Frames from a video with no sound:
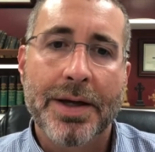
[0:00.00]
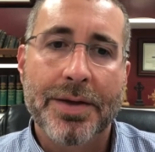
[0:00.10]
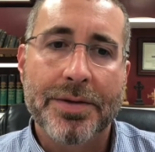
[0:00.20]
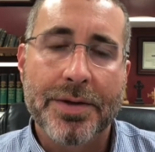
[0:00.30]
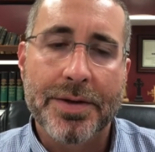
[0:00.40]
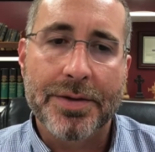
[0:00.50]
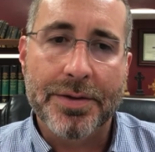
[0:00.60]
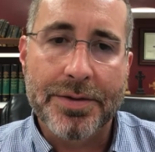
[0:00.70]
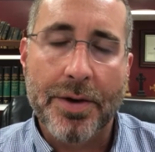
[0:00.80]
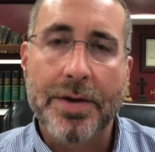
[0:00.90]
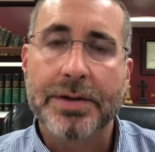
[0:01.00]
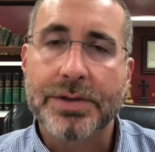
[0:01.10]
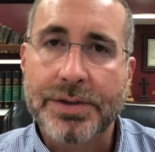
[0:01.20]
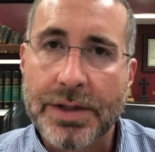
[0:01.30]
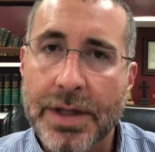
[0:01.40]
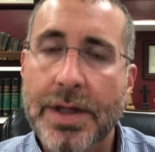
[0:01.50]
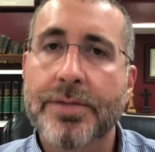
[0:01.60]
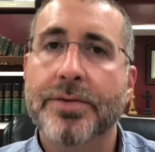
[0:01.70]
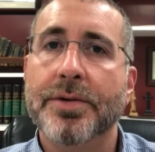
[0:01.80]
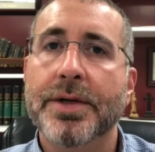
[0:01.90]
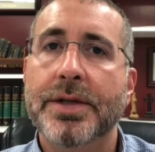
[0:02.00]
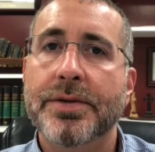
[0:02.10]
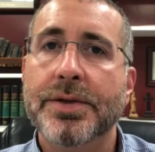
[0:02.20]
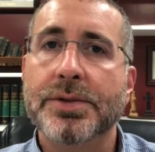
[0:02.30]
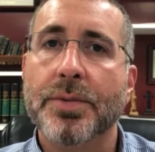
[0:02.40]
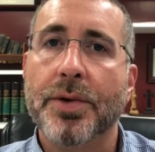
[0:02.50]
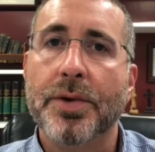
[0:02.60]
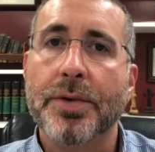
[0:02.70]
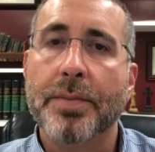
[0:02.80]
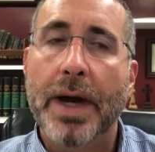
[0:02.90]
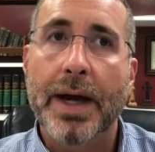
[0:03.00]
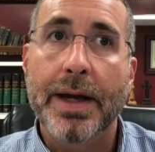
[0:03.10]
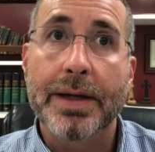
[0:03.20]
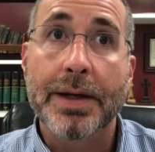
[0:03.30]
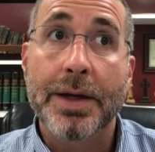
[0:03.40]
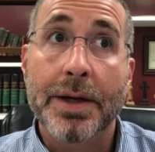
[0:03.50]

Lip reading: the darkness and evil in this world by